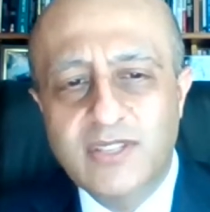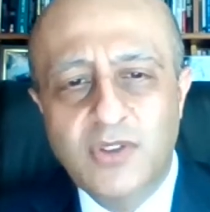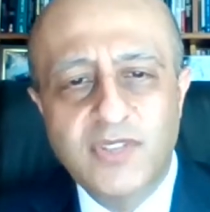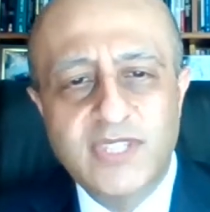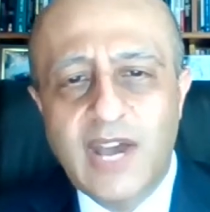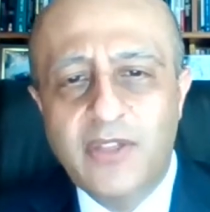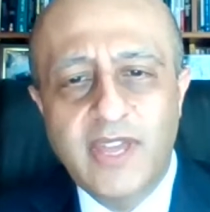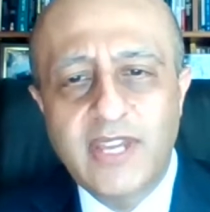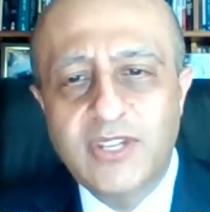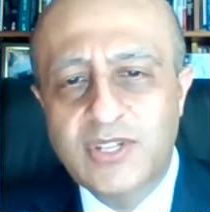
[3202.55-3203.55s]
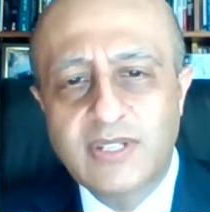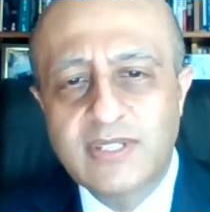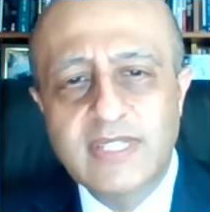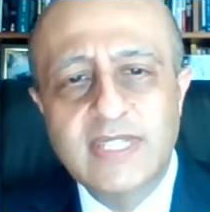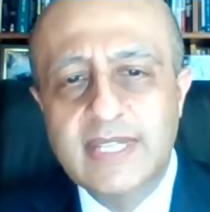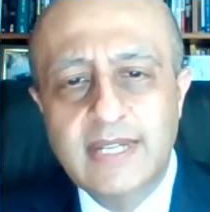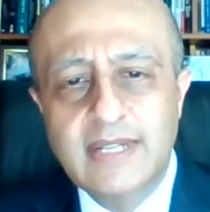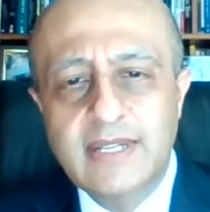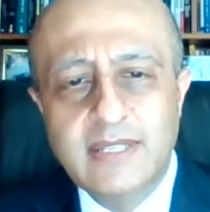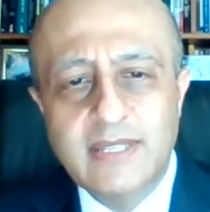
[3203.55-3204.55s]
So for South Asians,
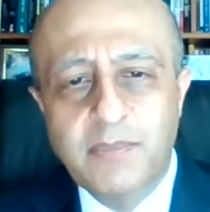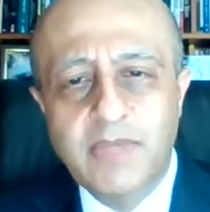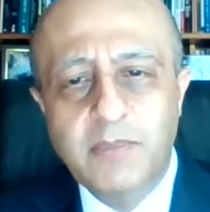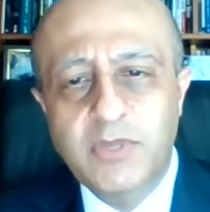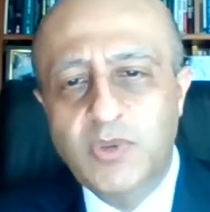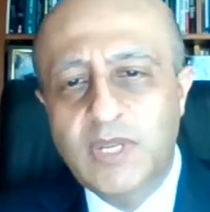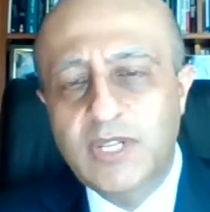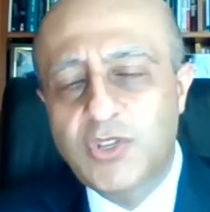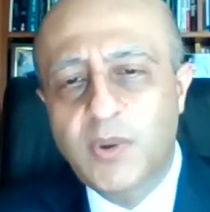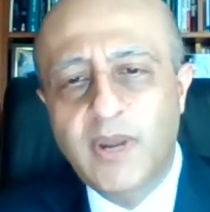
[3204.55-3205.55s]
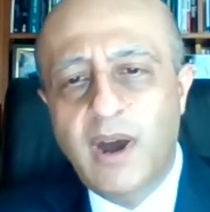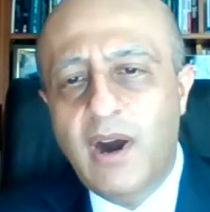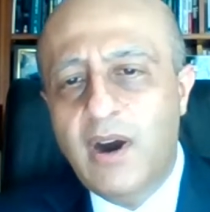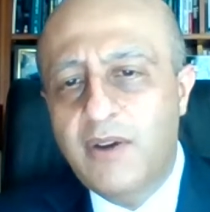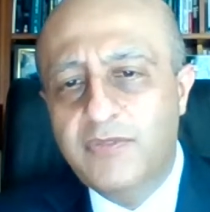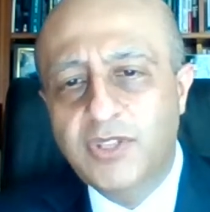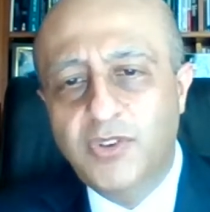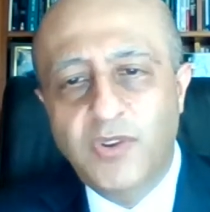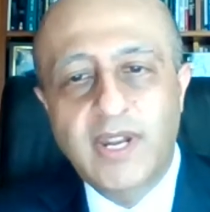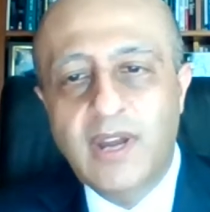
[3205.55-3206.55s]
something between two and a half to
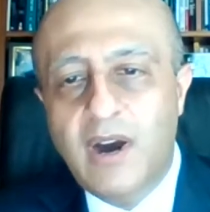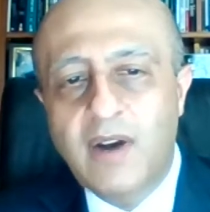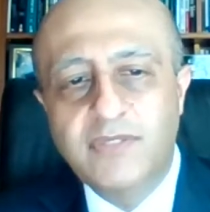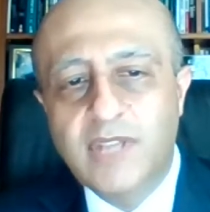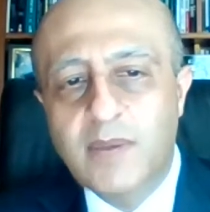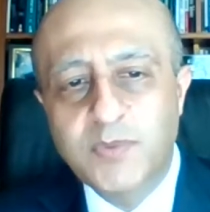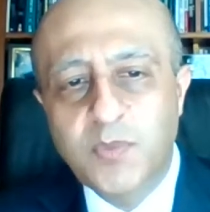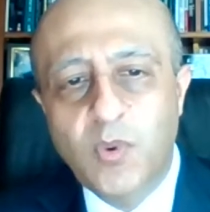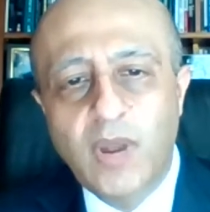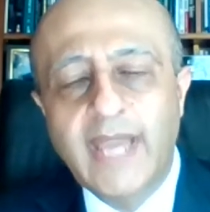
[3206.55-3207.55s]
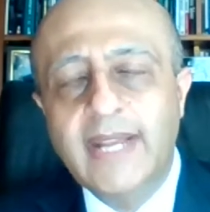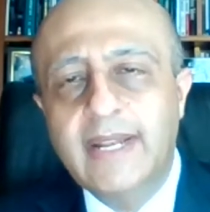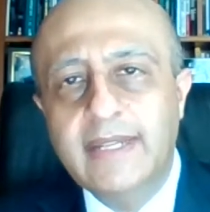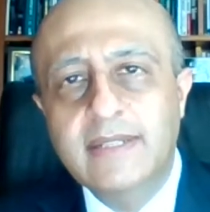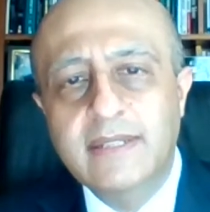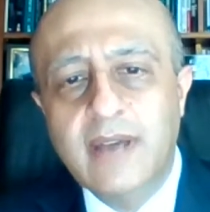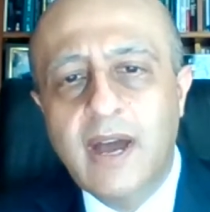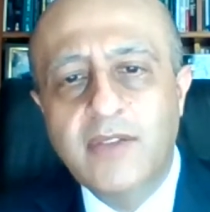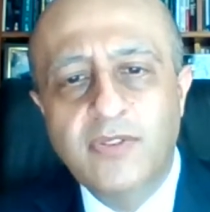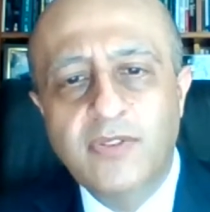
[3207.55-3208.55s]
three and a half times more likely to
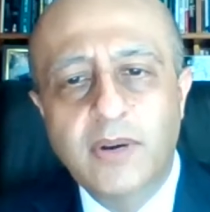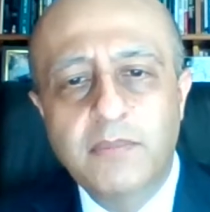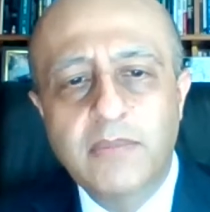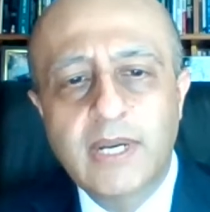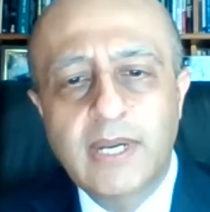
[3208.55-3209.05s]
die from